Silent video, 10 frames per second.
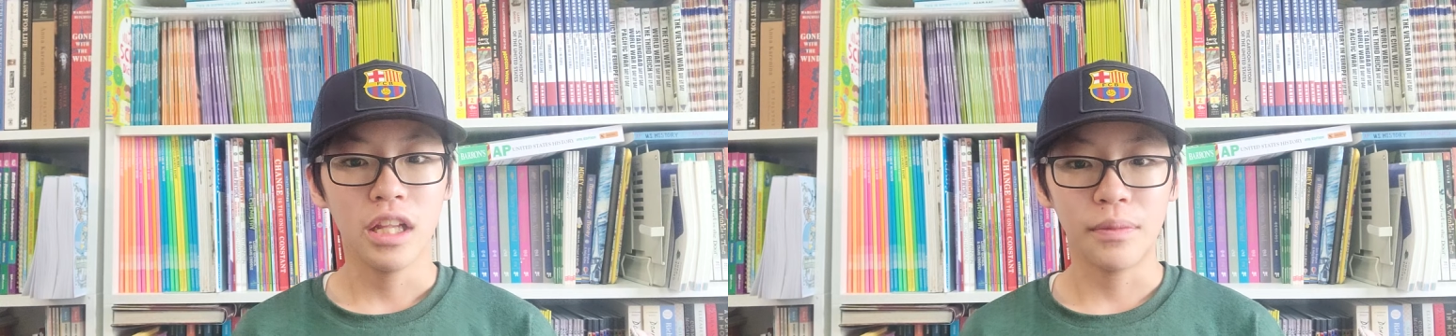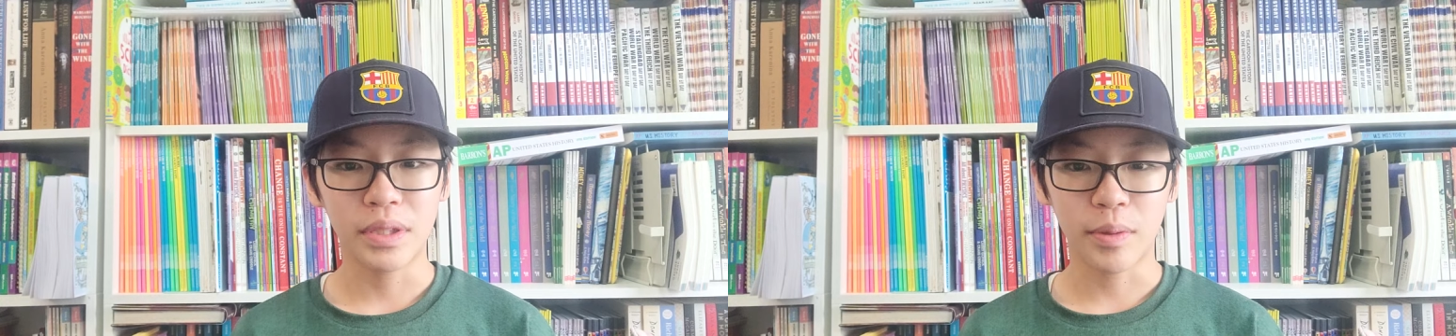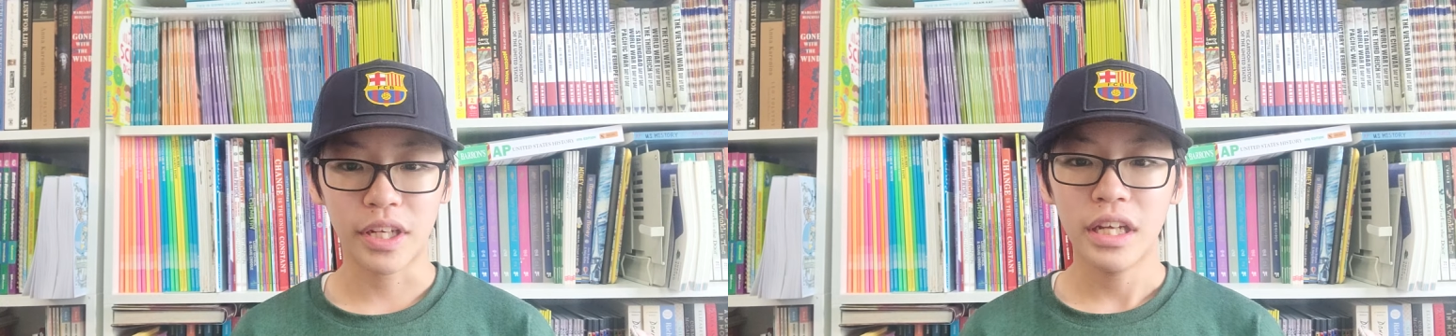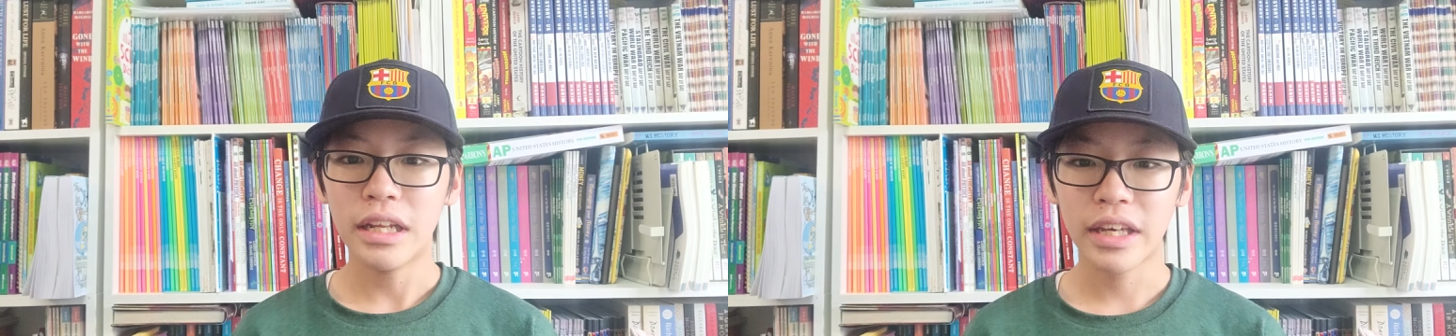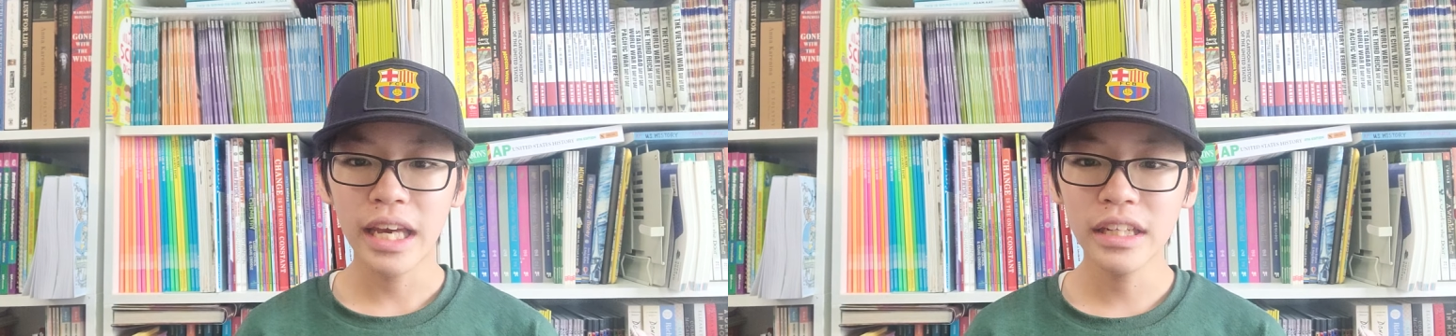Let me explain.
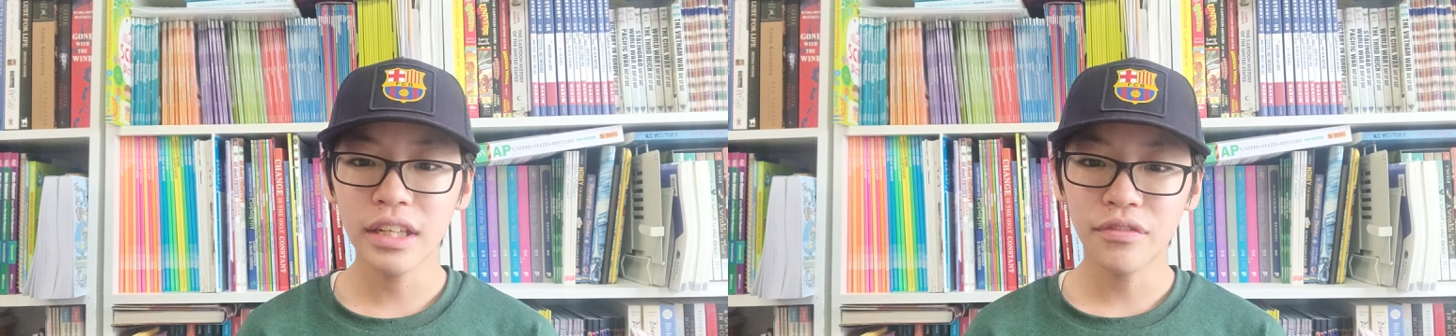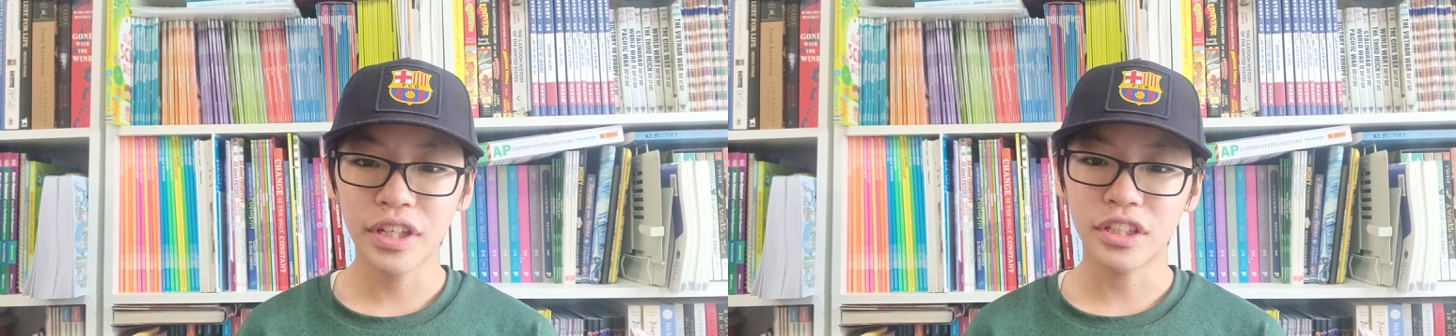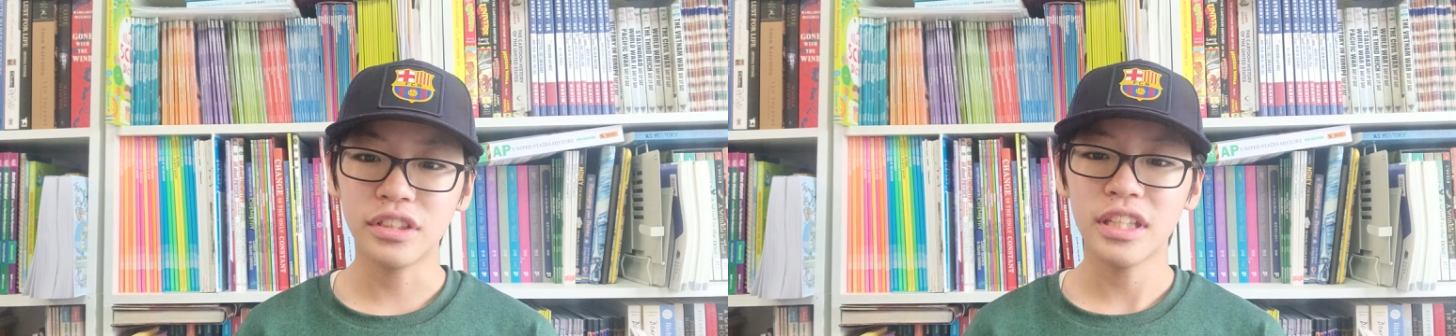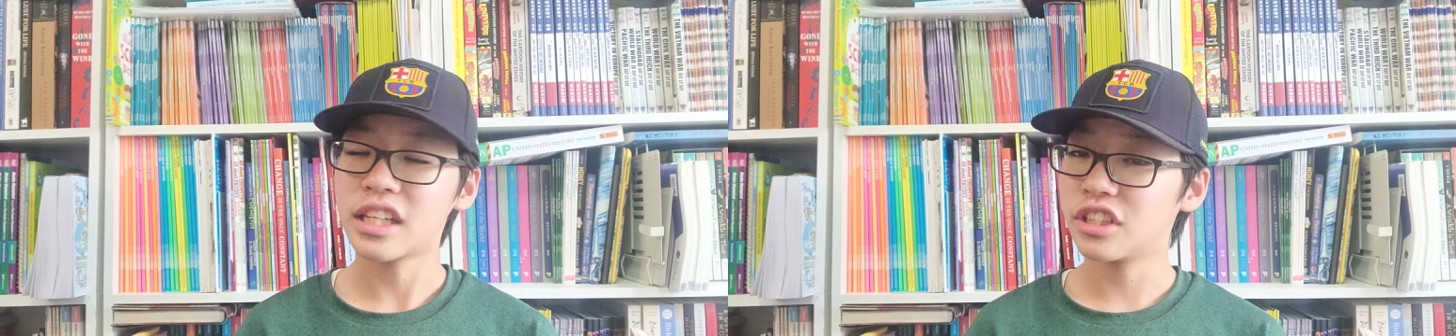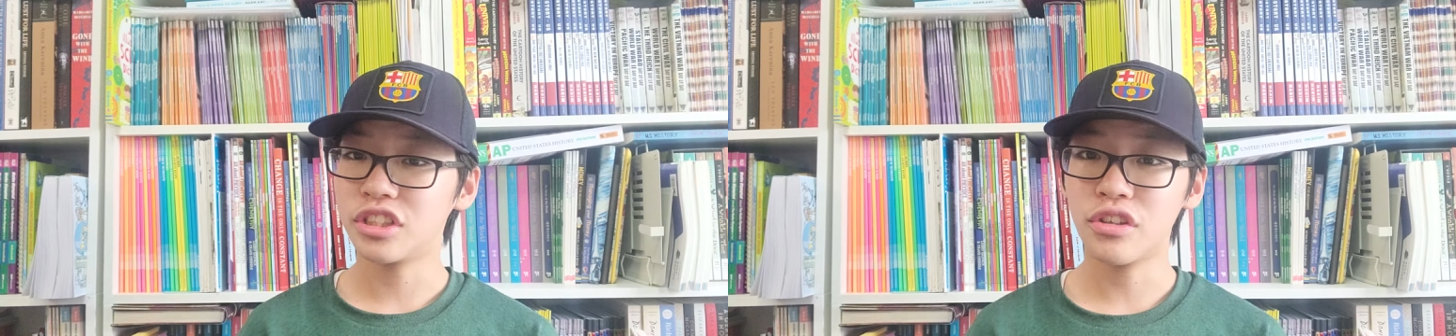Now, candidate regions
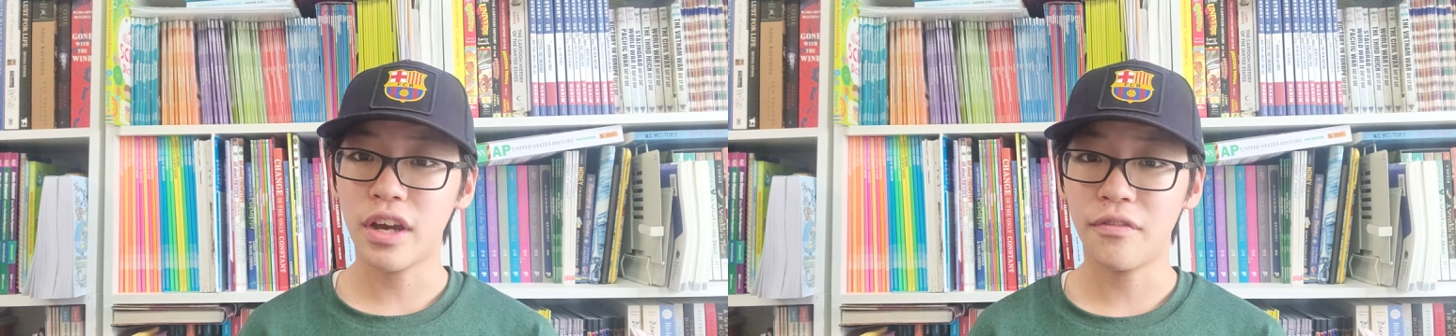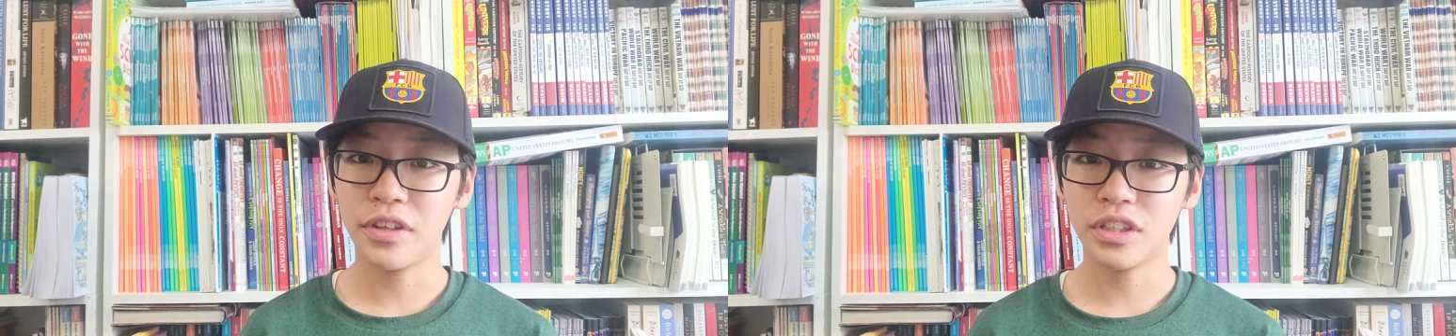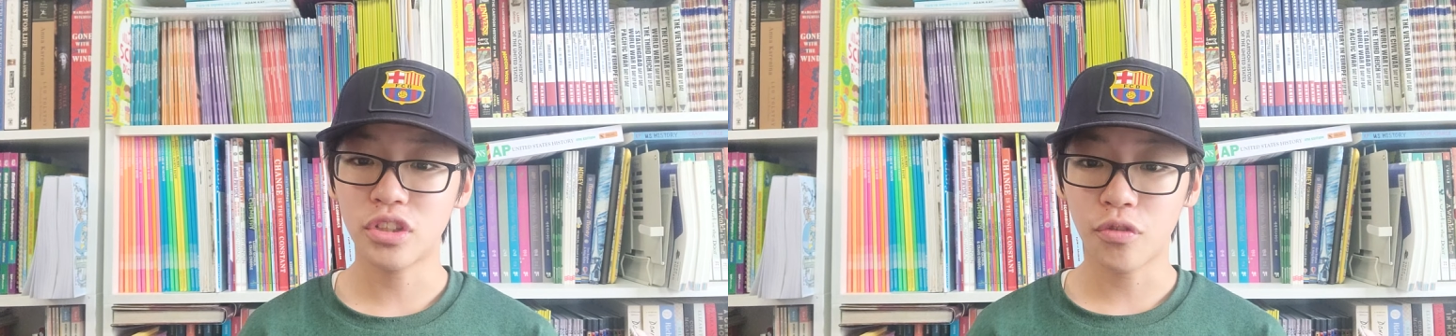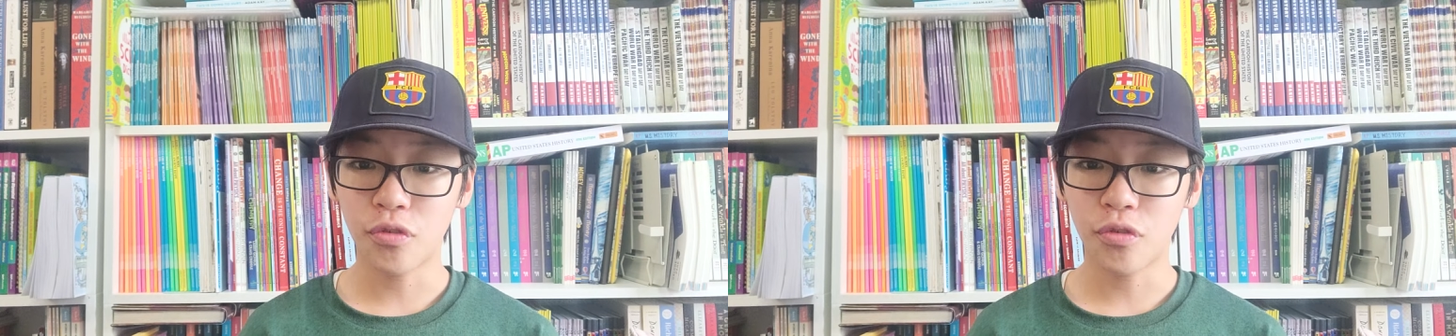actually show evidence